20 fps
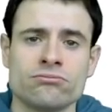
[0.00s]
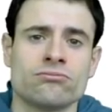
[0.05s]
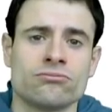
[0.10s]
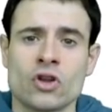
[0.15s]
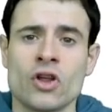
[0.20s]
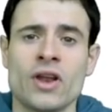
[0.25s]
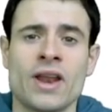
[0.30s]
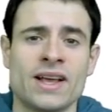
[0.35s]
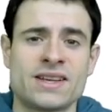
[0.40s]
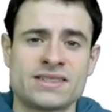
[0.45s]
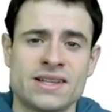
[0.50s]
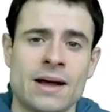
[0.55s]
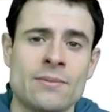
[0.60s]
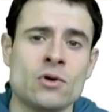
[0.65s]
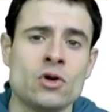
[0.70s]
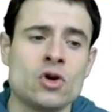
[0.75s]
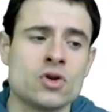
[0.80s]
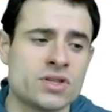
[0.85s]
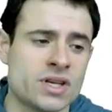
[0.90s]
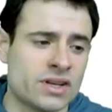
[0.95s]
the next time you
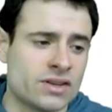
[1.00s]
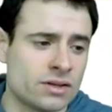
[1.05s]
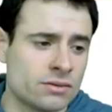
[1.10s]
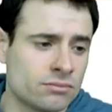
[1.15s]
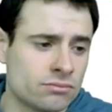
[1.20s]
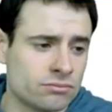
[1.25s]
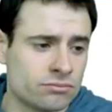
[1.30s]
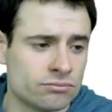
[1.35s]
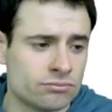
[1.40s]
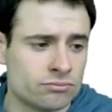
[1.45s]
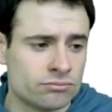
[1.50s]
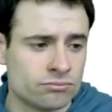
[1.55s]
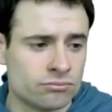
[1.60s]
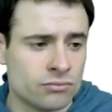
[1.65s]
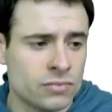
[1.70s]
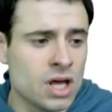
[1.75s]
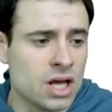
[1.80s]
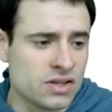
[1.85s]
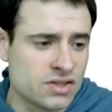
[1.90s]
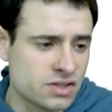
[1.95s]
use it.
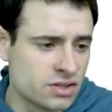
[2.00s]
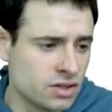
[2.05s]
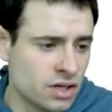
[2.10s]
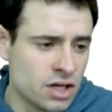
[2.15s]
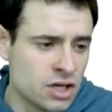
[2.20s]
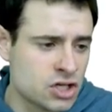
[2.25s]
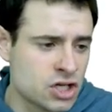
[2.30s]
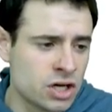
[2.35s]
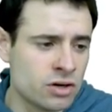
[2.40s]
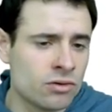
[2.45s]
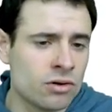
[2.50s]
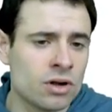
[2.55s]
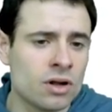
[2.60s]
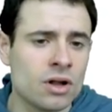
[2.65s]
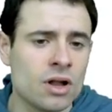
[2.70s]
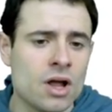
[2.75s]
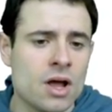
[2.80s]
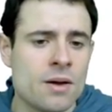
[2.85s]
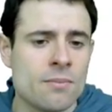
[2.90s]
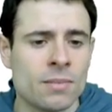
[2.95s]
Yes, in general,
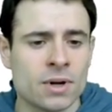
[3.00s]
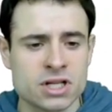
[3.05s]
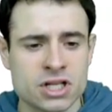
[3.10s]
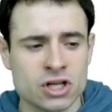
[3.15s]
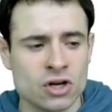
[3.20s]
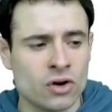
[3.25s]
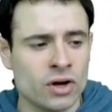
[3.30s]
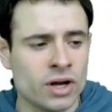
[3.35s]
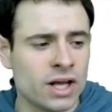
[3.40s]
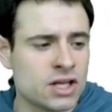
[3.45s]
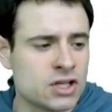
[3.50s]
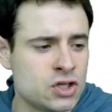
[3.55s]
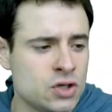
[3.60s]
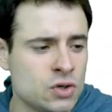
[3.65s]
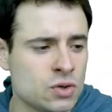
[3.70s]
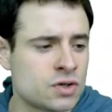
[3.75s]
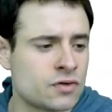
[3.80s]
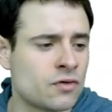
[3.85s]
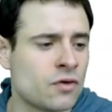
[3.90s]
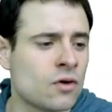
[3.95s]
machine learning is
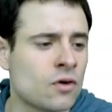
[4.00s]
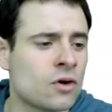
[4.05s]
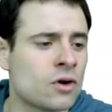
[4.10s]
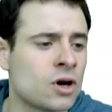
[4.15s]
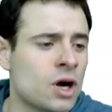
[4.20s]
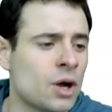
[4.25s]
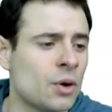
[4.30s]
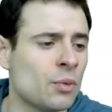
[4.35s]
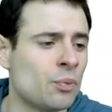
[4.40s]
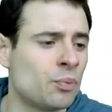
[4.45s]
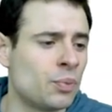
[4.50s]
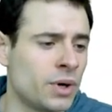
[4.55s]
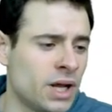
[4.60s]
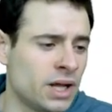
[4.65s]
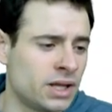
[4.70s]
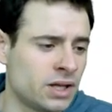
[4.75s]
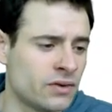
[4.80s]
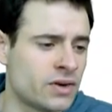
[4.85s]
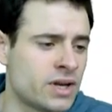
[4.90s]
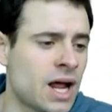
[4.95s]
used for
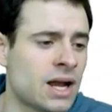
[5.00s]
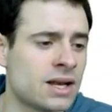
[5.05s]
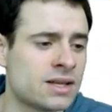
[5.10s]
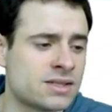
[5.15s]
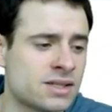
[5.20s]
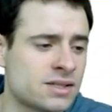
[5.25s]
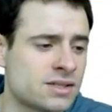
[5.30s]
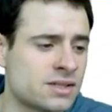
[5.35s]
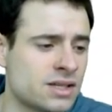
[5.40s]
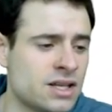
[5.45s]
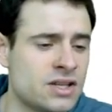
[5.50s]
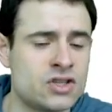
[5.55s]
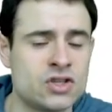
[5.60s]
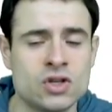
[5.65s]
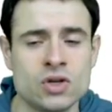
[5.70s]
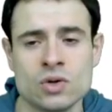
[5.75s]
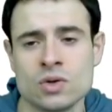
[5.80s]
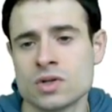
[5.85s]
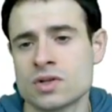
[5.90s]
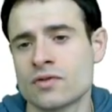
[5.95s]
predictive analysis. It's
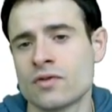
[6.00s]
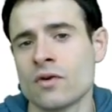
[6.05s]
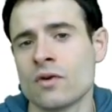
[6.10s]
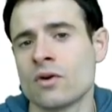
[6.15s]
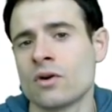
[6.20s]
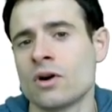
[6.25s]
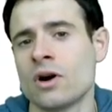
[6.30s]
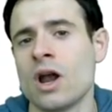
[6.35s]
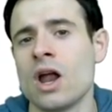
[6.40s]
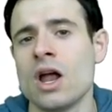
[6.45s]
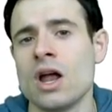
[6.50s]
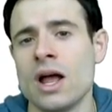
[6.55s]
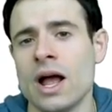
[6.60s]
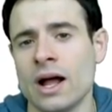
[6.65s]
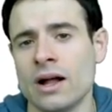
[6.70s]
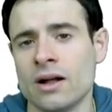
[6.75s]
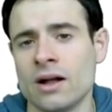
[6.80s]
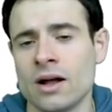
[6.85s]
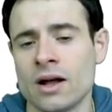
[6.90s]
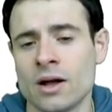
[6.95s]
used for
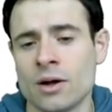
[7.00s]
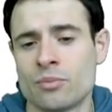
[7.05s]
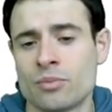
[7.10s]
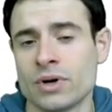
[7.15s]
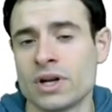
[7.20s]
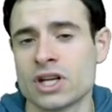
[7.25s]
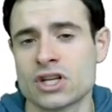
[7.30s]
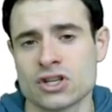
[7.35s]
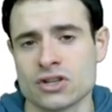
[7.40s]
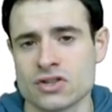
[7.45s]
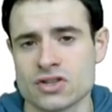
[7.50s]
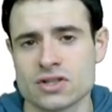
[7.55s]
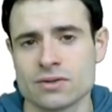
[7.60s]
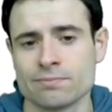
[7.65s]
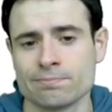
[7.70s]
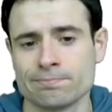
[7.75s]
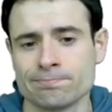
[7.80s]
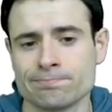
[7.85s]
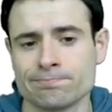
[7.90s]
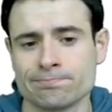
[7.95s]
uh, predictions.
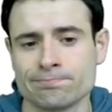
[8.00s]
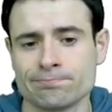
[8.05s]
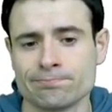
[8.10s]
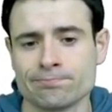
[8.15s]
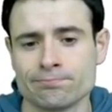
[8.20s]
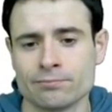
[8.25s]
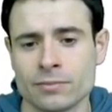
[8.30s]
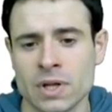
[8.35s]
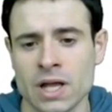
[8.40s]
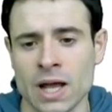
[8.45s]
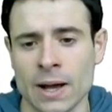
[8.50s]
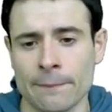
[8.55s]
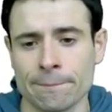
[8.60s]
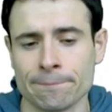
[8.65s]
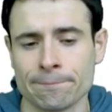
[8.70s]
Yeah.